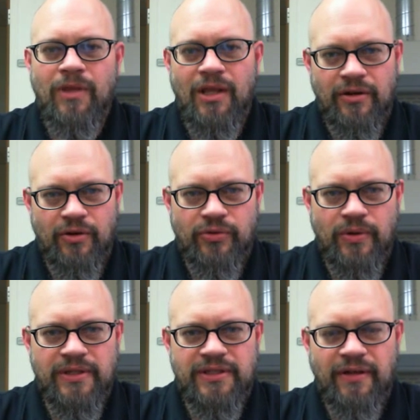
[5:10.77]
It'll go through
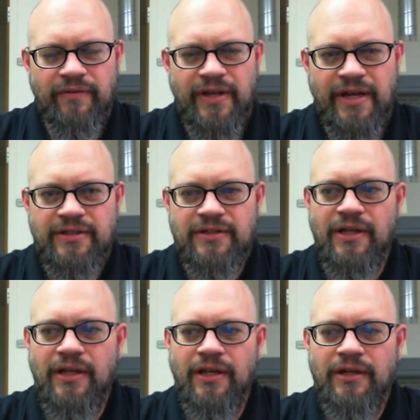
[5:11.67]
all its self-tests,
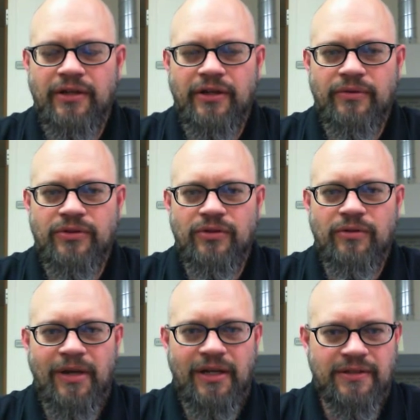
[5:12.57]
and then you go to the
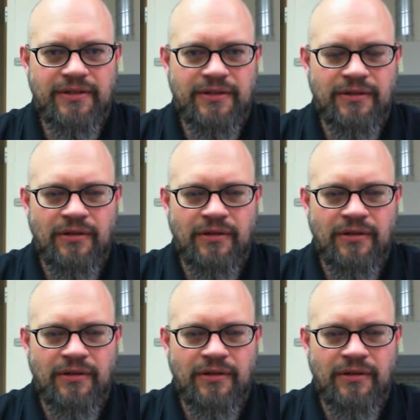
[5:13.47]
maintenance